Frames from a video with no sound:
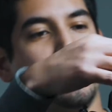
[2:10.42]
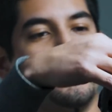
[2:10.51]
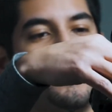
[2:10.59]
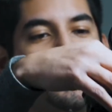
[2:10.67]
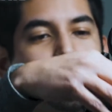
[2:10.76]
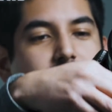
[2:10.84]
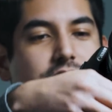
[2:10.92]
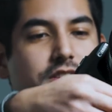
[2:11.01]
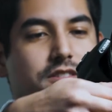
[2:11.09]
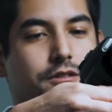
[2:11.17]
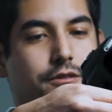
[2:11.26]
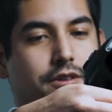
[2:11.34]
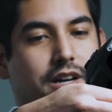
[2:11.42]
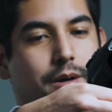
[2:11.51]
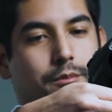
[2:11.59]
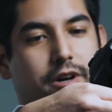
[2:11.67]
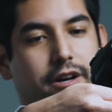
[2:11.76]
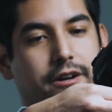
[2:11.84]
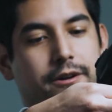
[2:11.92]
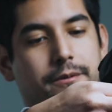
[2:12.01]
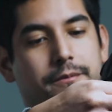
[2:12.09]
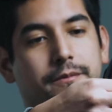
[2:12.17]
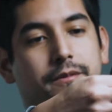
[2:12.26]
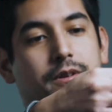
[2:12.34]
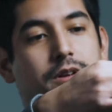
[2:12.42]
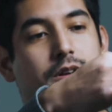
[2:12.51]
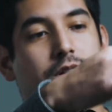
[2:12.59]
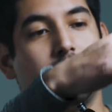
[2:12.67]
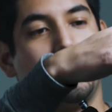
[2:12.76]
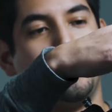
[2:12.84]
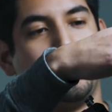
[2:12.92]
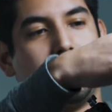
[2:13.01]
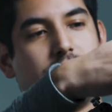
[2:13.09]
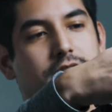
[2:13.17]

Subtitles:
So you see this little knob right here? You're